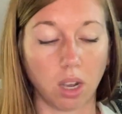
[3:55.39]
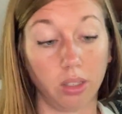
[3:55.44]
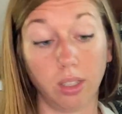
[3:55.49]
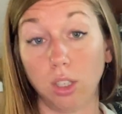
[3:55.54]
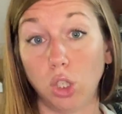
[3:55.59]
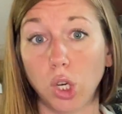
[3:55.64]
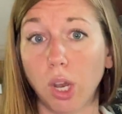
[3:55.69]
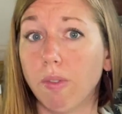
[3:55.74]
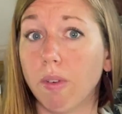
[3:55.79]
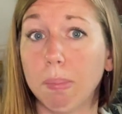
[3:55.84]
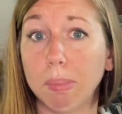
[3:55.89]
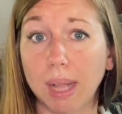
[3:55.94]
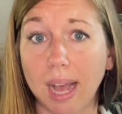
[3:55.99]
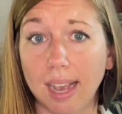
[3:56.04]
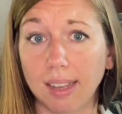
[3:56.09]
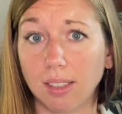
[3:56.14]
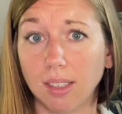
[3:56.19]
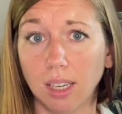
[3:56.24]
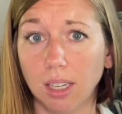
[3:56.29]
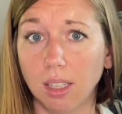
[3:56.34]
Unless you have a
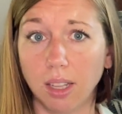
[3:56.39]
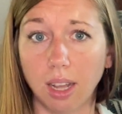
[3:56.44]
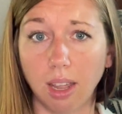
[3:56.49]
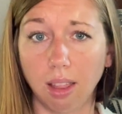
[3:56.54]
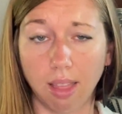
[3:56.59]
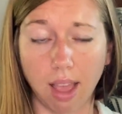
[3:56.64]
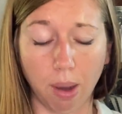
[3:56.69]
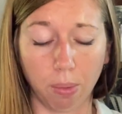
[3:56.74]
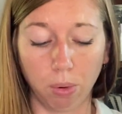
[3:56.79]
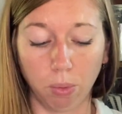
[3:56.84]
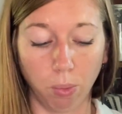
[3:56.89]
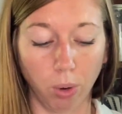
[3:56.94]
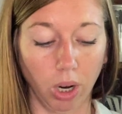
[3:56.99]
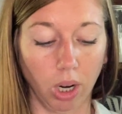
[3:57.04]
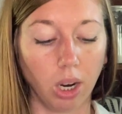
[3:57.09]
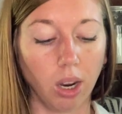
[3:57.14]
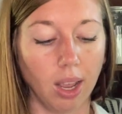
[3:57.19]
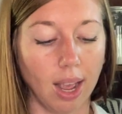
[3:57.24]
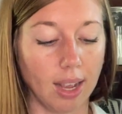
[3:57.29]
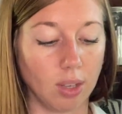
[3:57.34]
plastic lid, that would
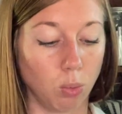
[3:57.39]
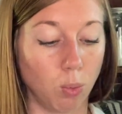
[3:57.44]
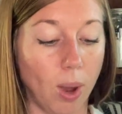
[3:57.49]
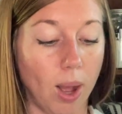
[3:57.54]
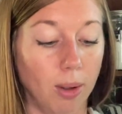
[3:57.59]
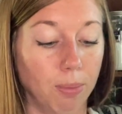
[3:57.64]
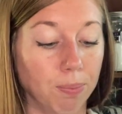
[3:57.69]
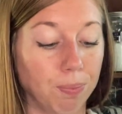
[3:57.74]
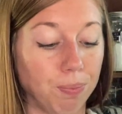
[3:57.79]
work as well.